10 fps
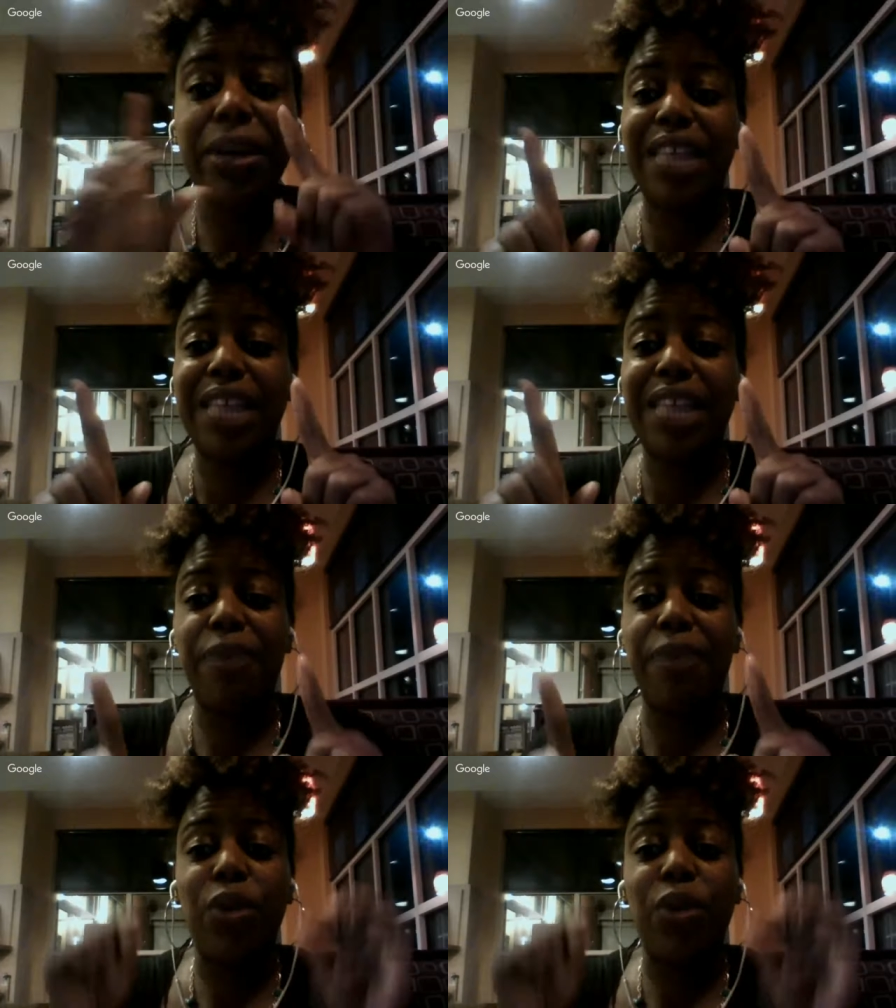they have been
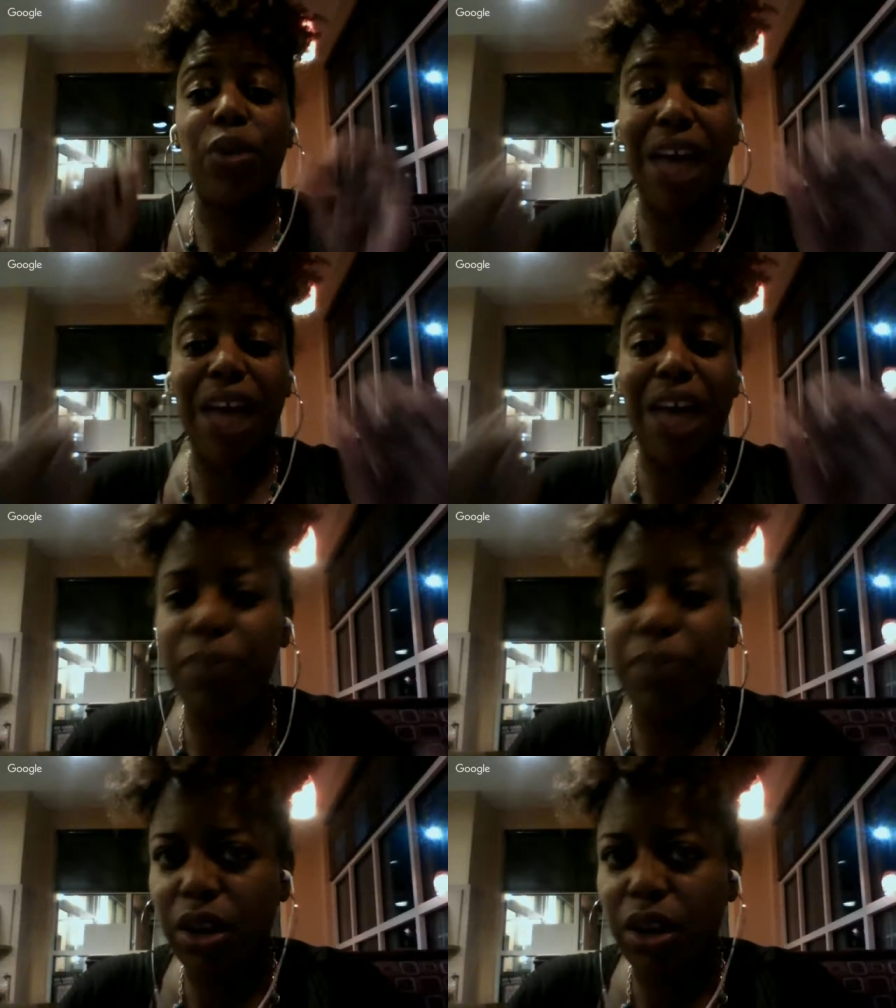without me,
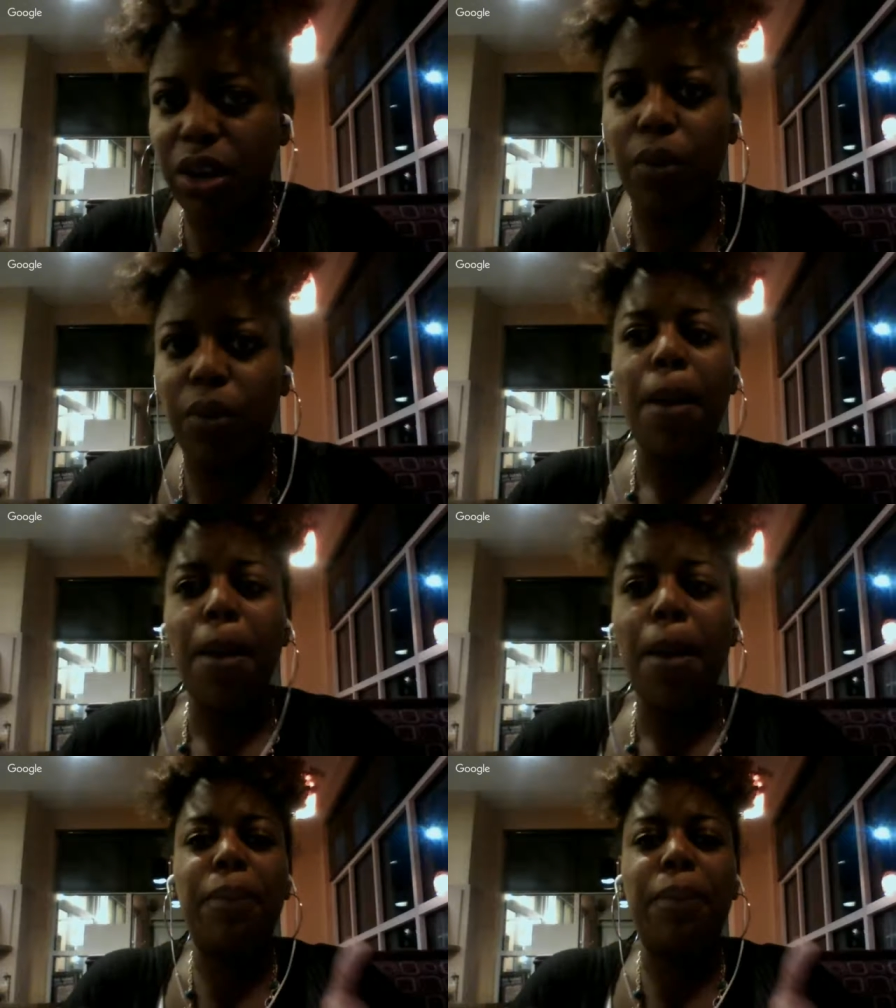no,
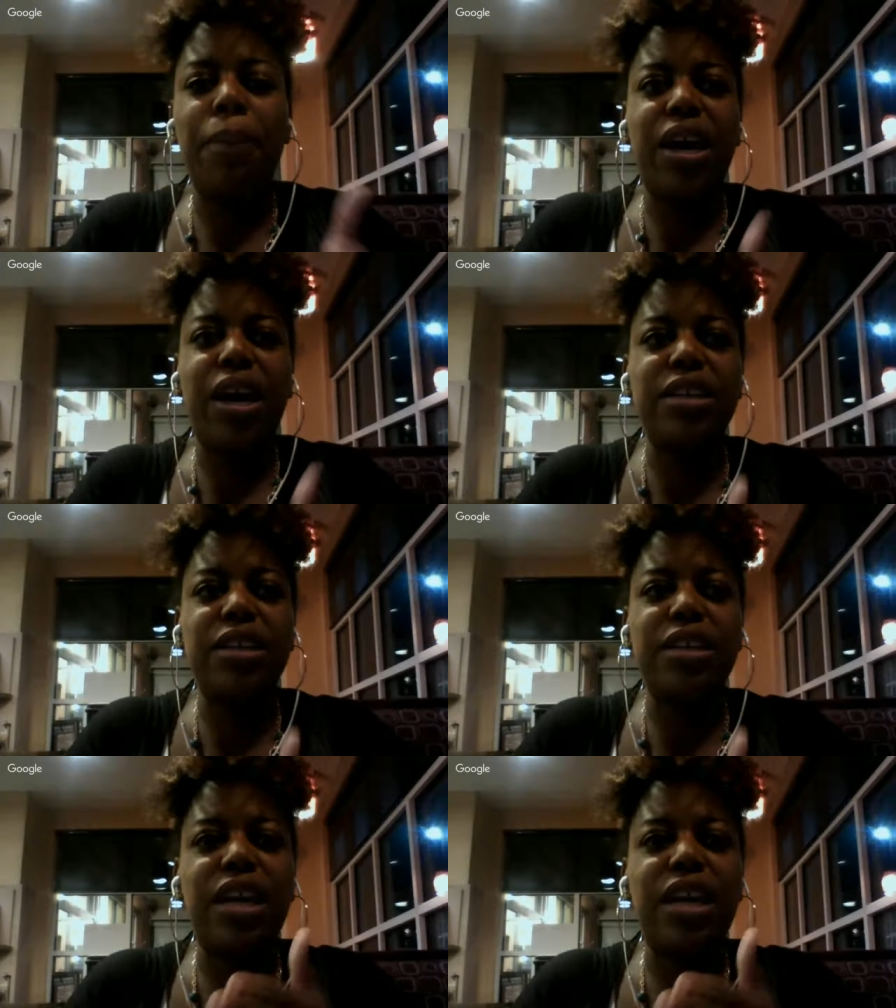but because
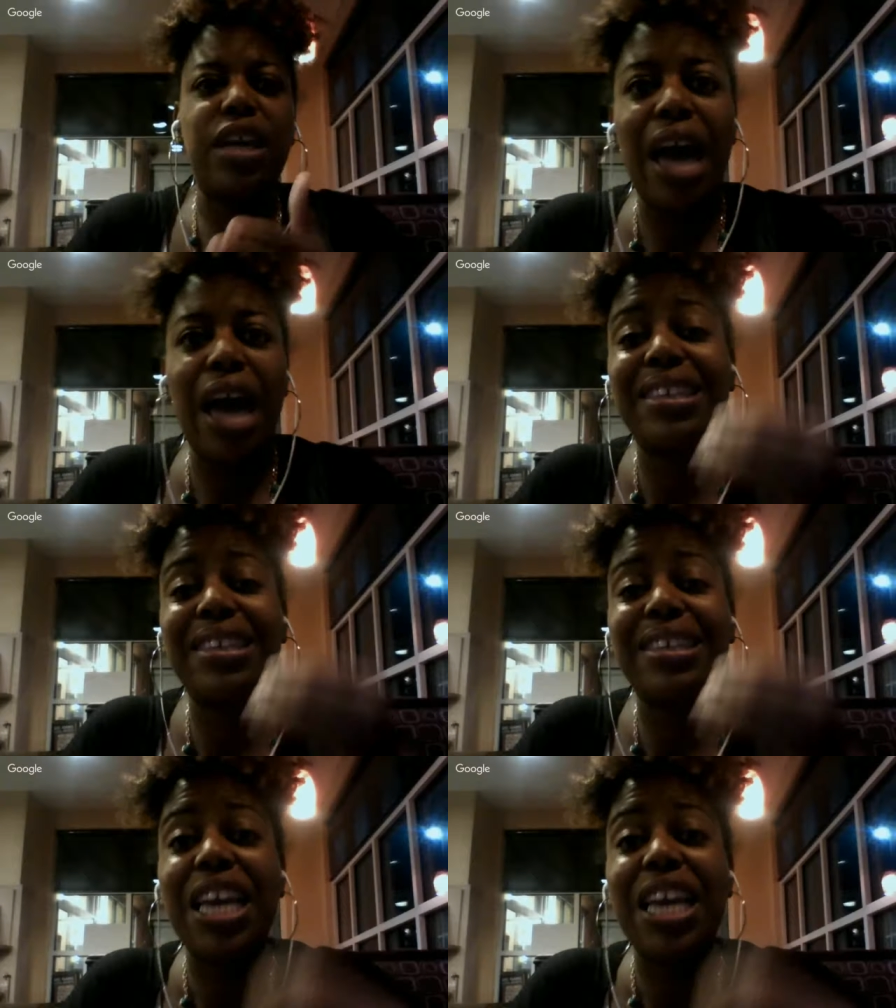God has
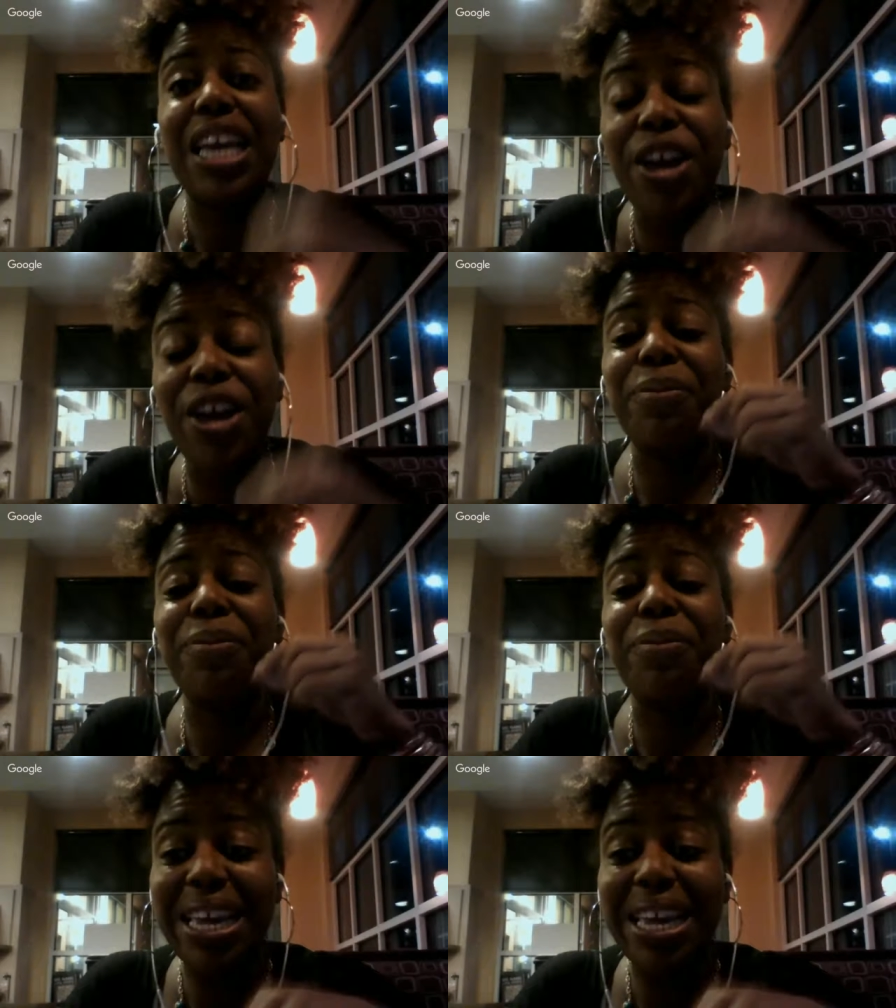given
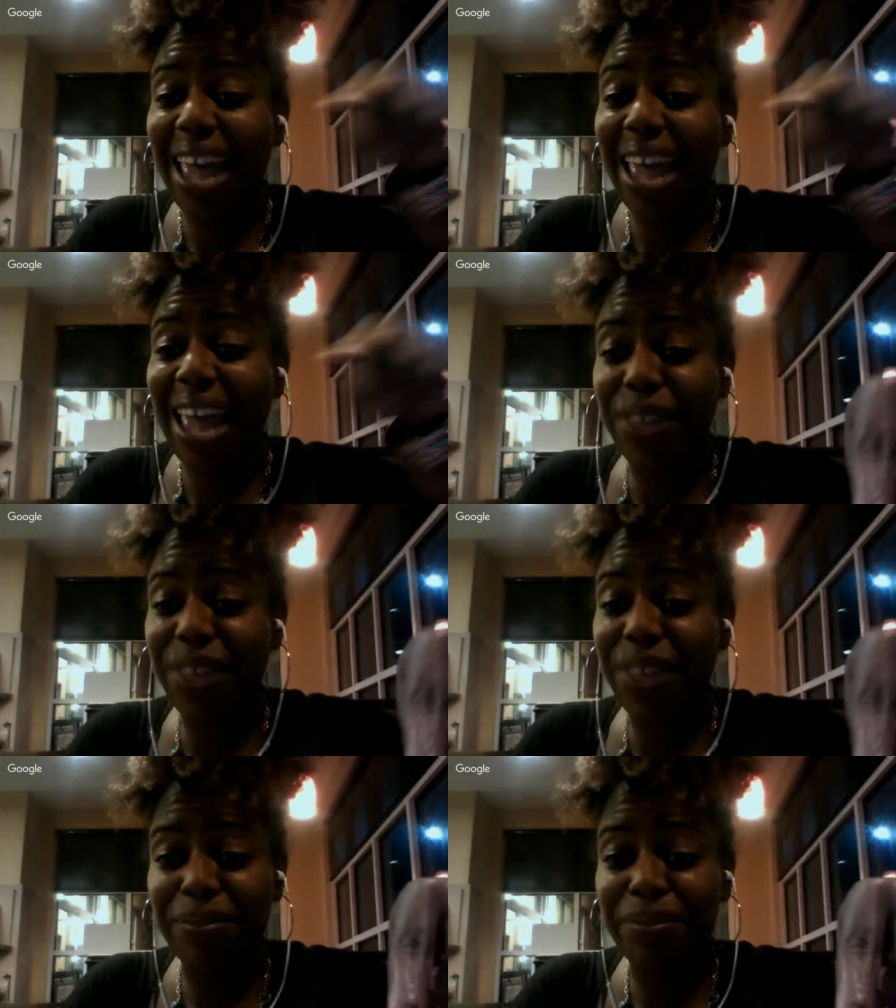me and
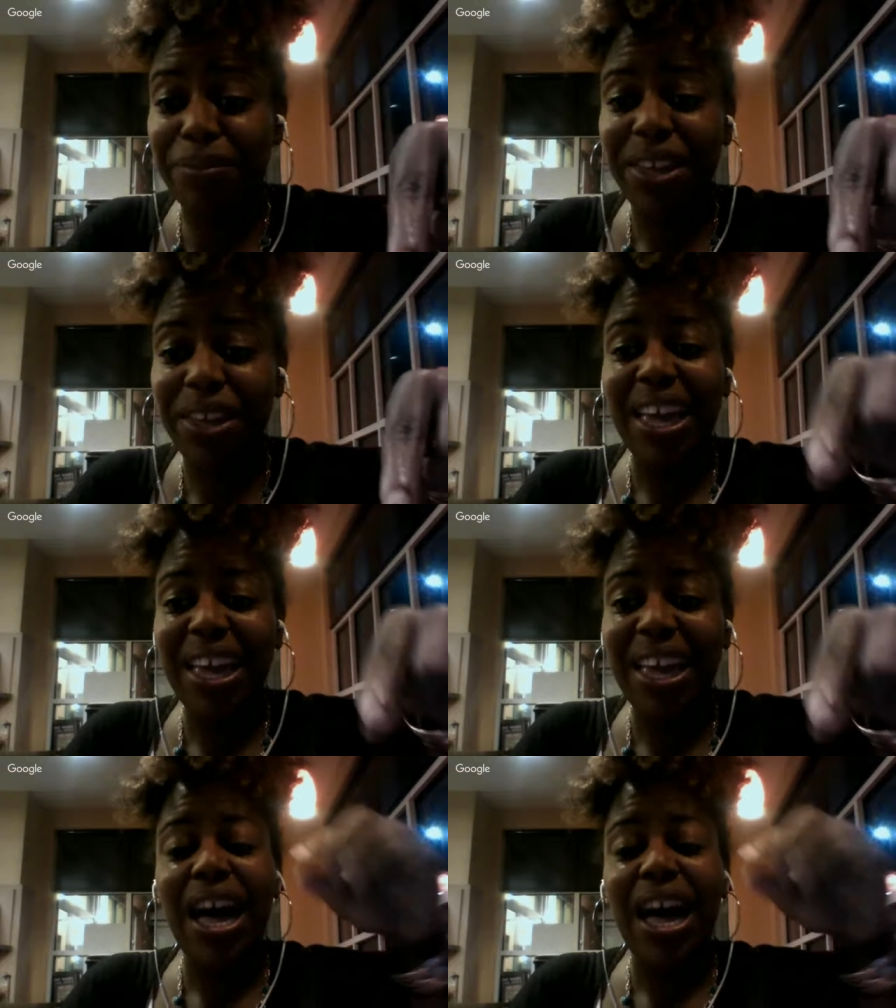them
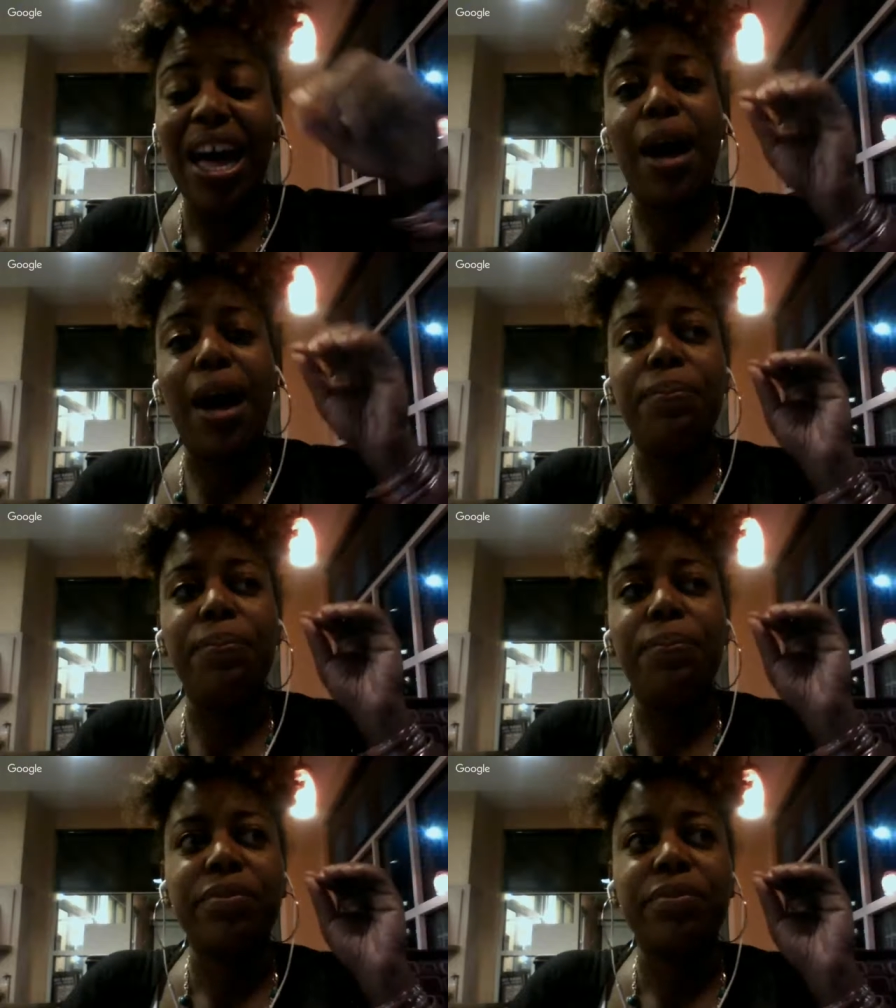um,
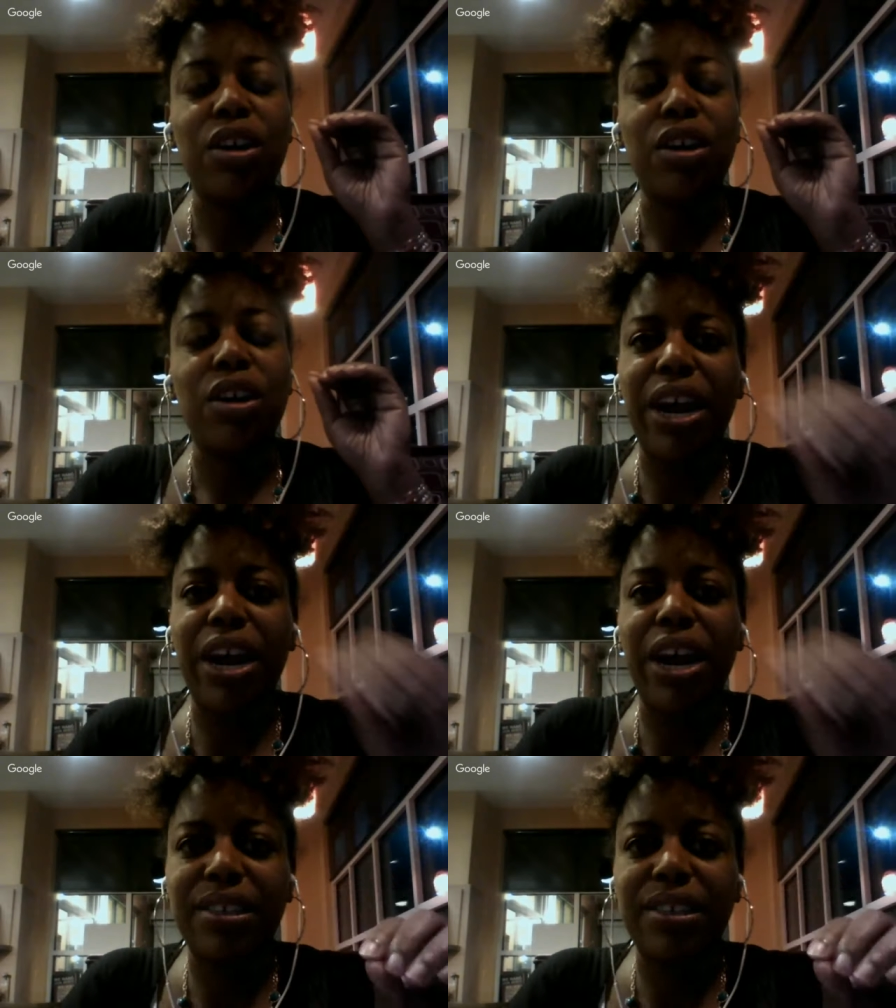
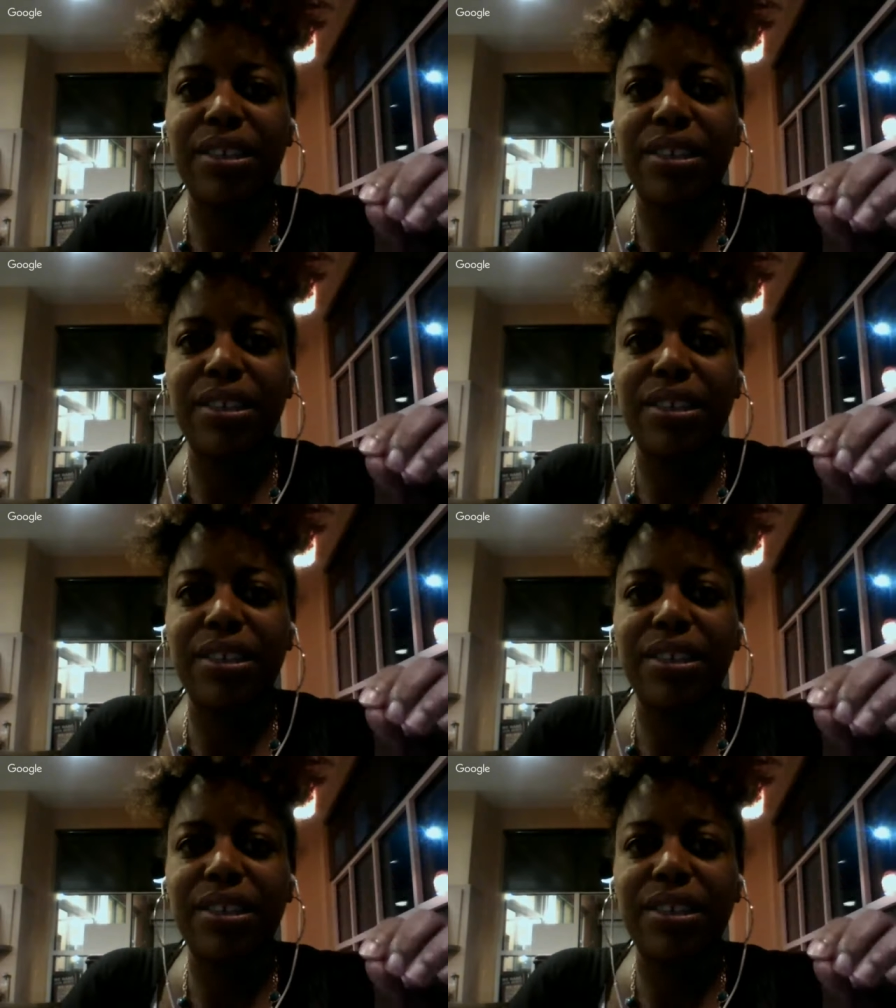grace,